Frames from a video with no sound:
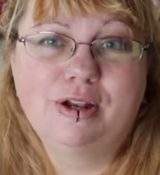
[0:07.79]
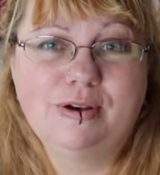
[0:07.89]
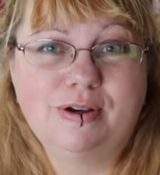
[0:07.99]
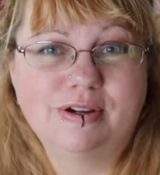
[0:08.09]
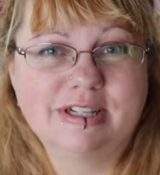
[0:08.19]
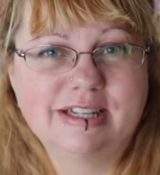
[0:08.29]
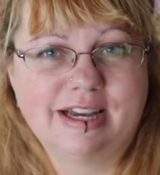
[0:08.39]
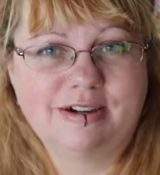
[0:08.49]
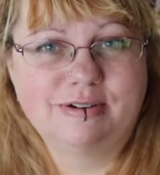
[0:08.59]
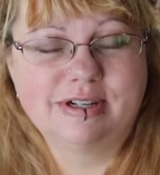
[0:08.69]

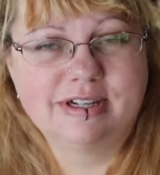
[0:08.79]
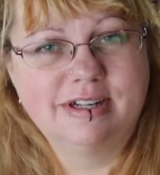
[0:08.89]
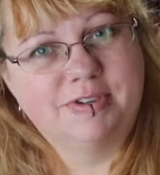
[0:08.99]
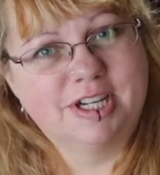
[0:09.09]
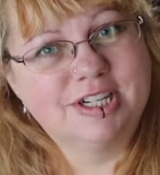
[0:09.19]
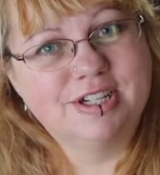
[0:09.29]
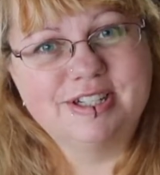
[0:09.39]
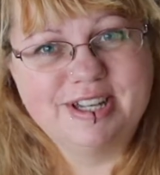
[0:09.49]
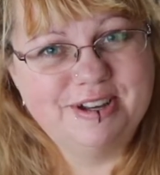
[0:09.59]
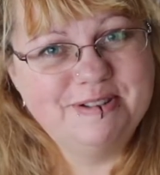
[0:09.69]
lockdown version
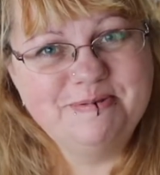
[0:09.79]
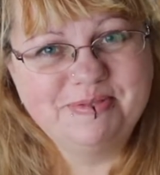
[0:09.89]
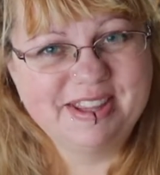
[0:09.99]
2.